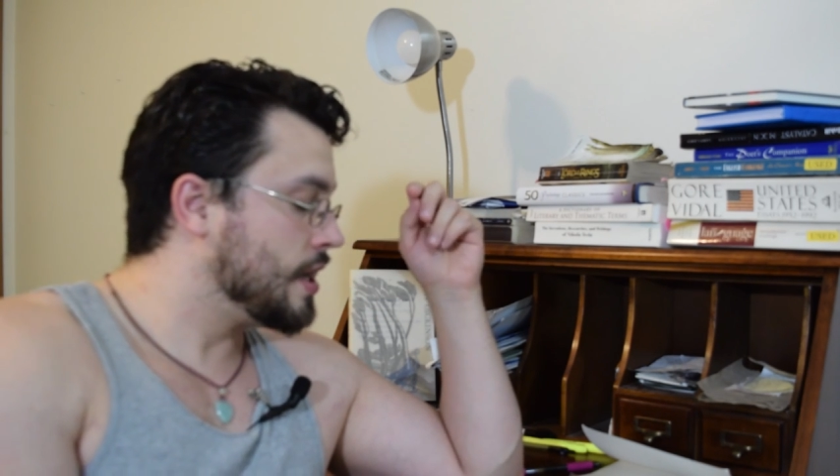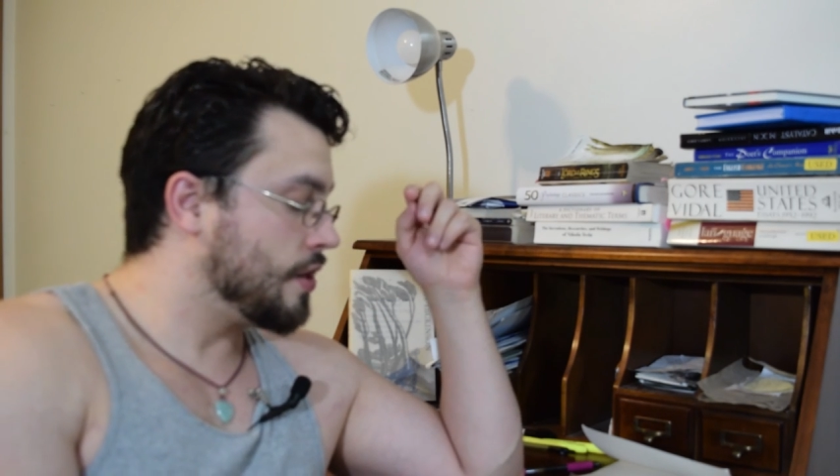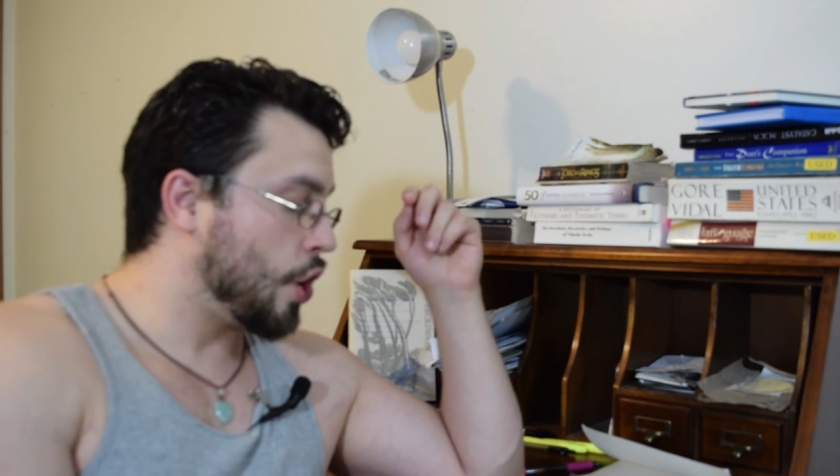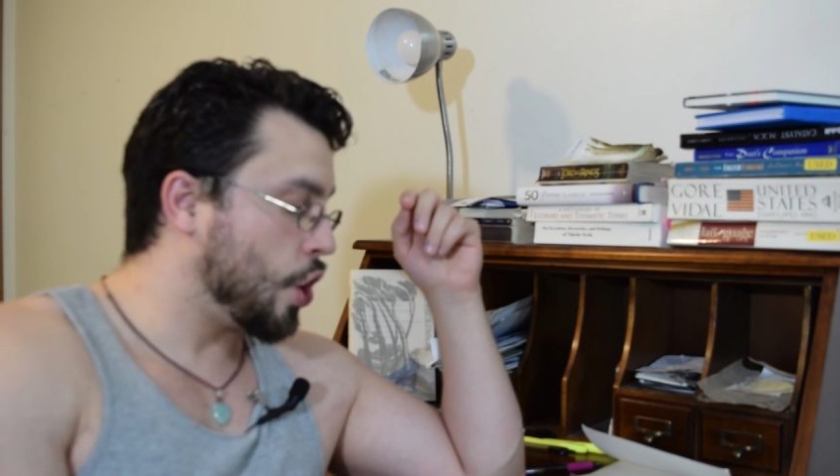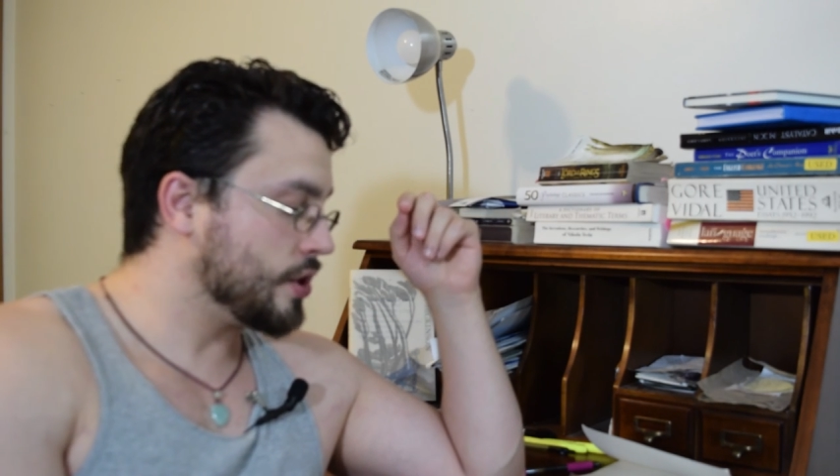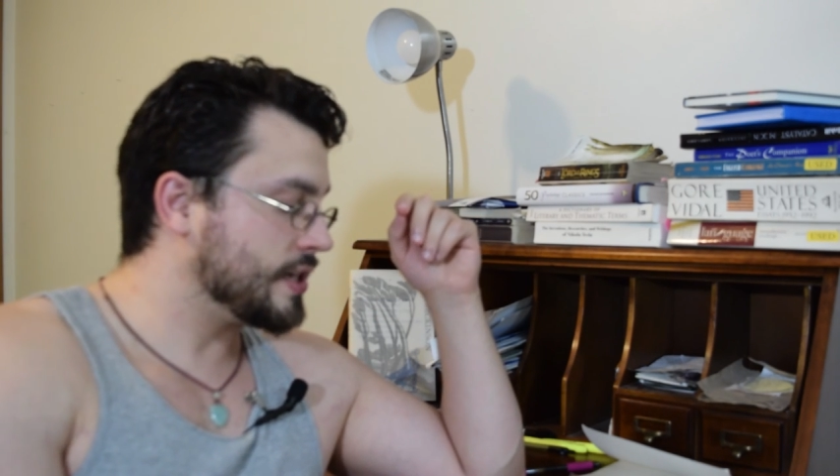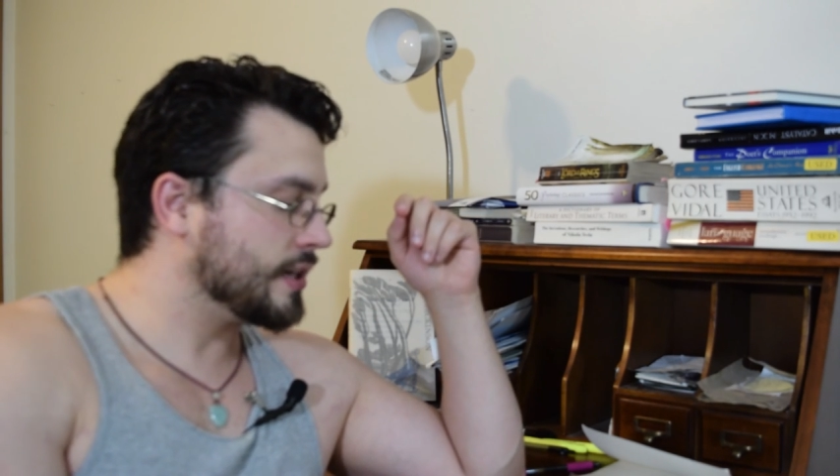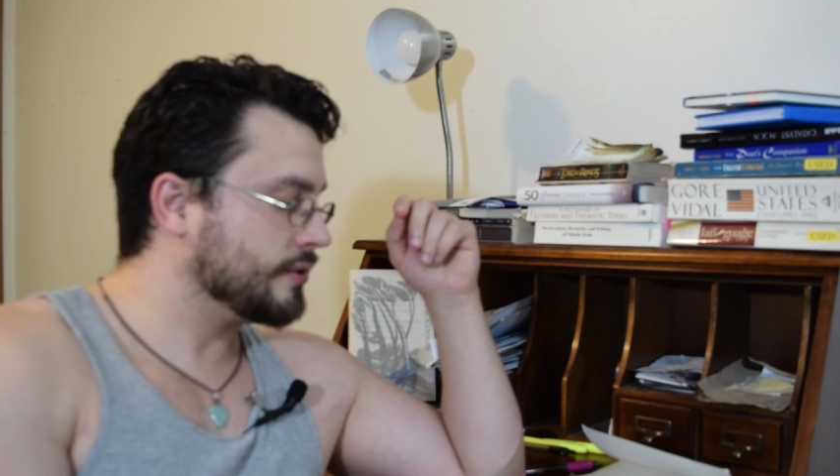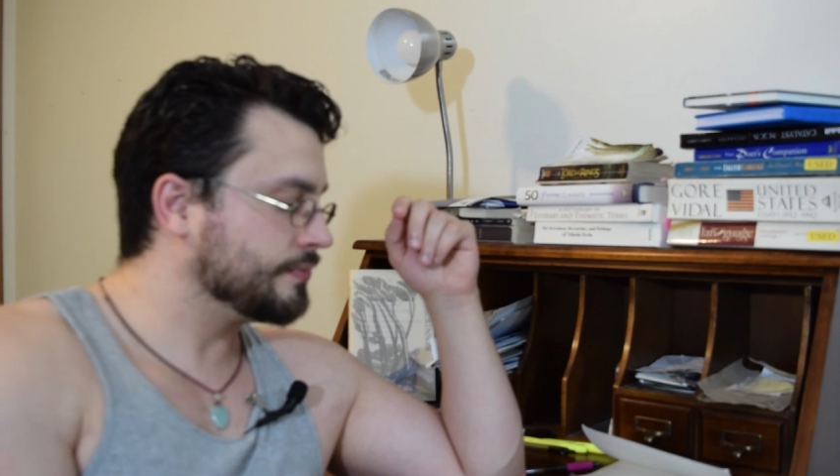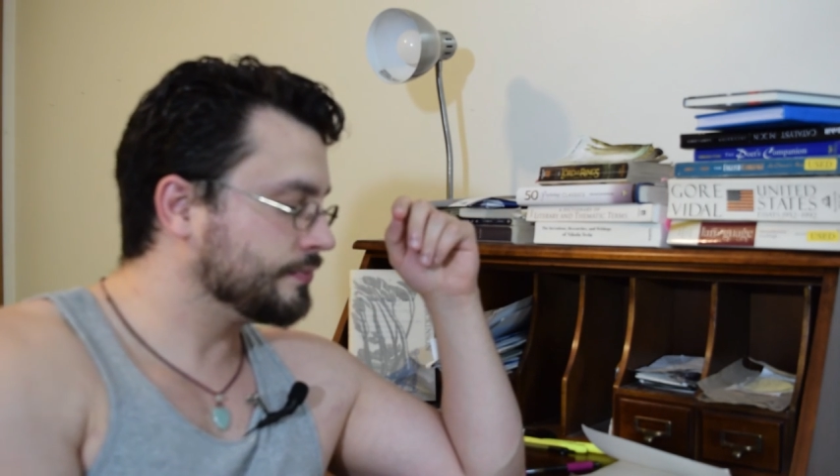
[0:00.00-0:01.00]
The
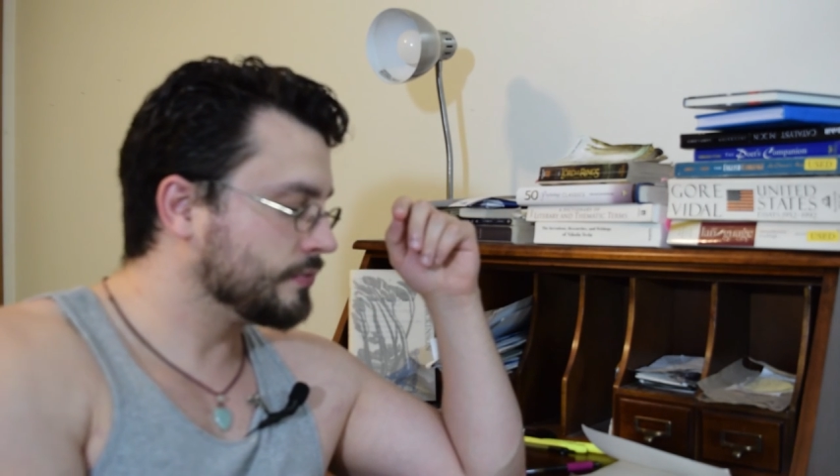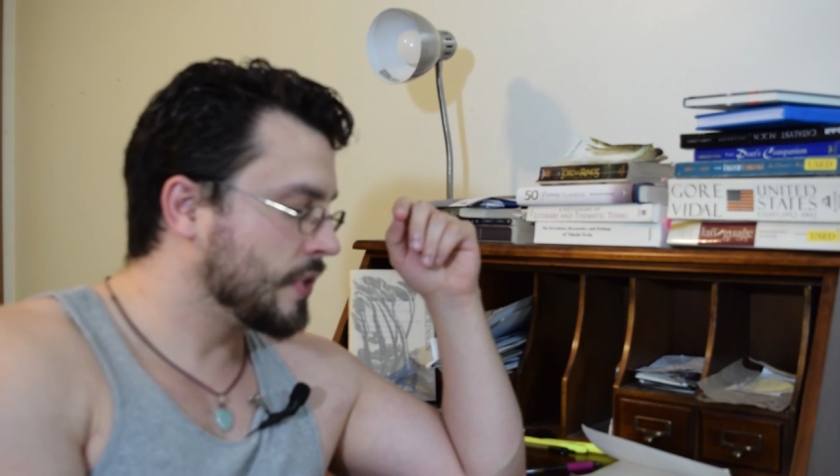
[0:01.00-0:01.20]
Haunting?